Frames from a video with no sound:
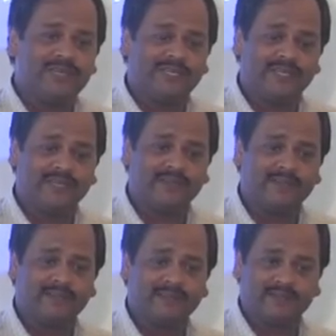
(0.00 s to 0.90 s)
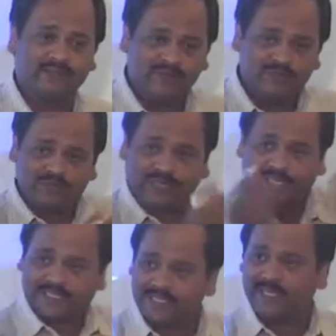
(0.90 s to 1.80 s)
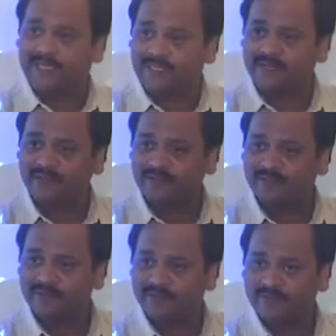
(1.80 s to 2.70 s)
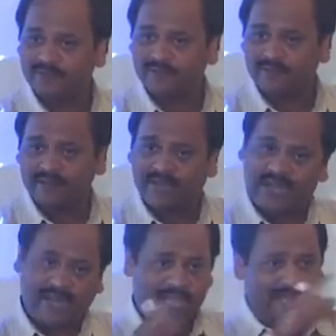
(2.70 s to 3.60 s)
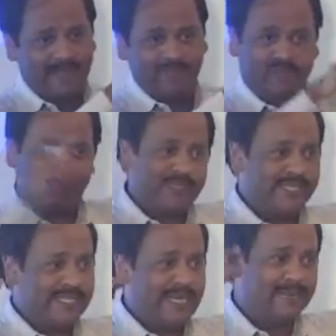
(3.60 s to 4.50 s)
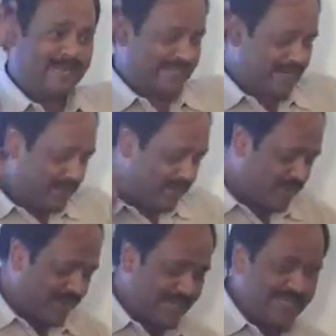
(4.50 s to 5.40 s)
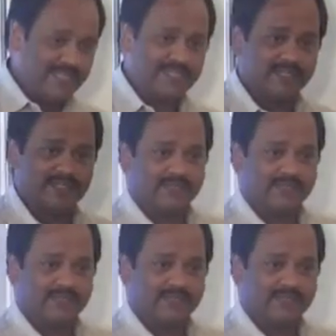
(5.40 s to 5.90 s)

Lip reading: you will take to the next generation? I am choosing that bacteria number 1 is